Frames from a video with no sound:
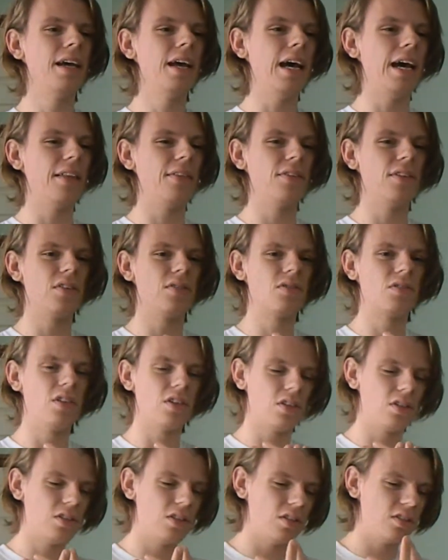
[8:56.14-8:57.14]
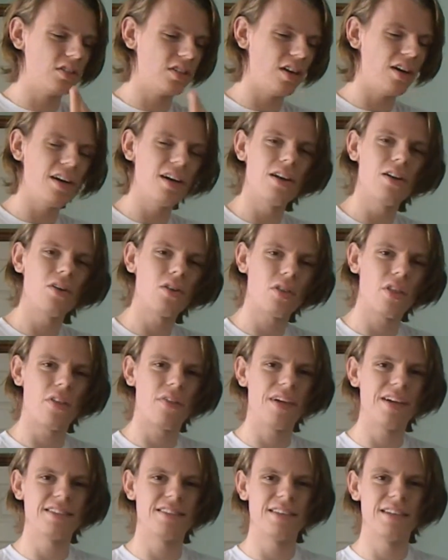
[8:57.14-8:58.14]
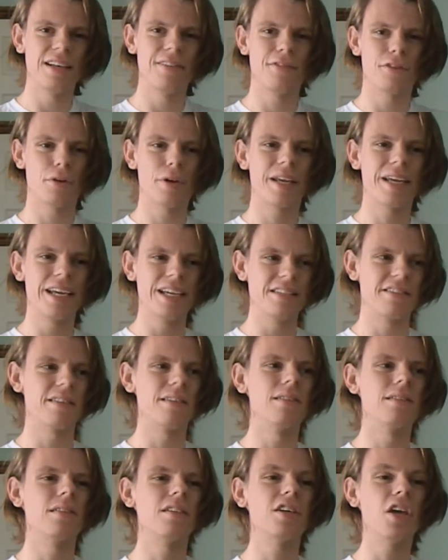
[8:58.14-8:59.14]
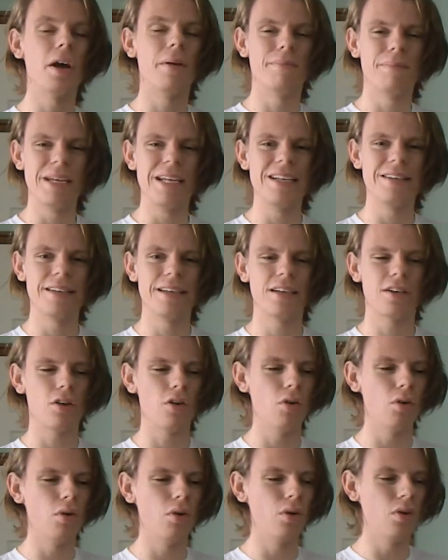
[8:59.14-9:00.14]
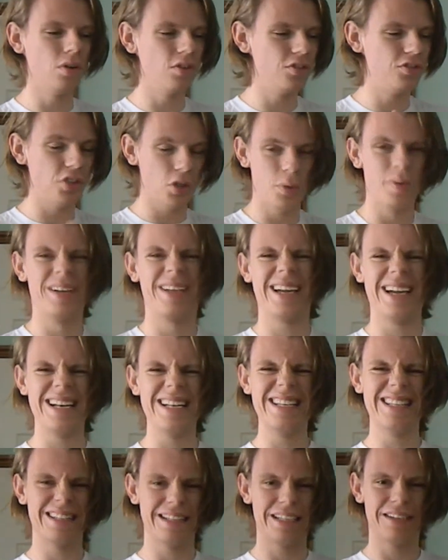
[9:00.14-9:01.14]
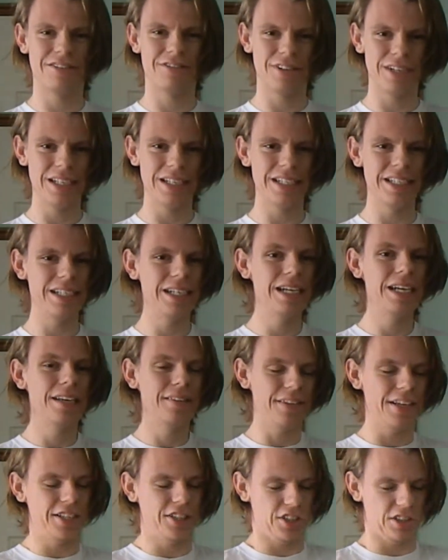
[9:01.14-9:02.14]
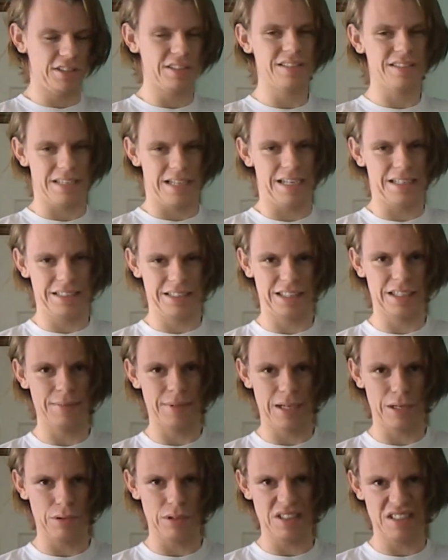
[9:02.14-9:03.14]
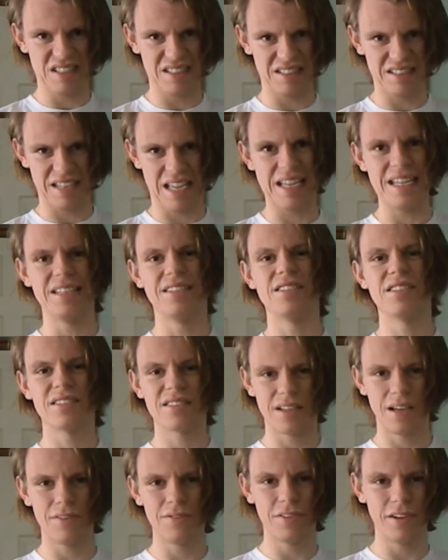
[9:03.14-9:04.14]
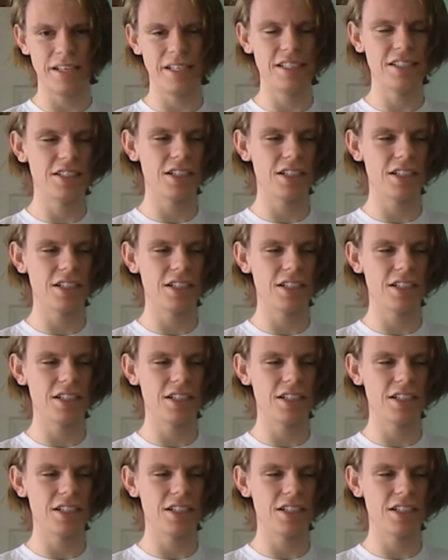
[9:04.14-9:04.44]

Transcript: and the dialogue that they're delivering isn't comedic or doing anything really, they're just standing about and saying stuff at each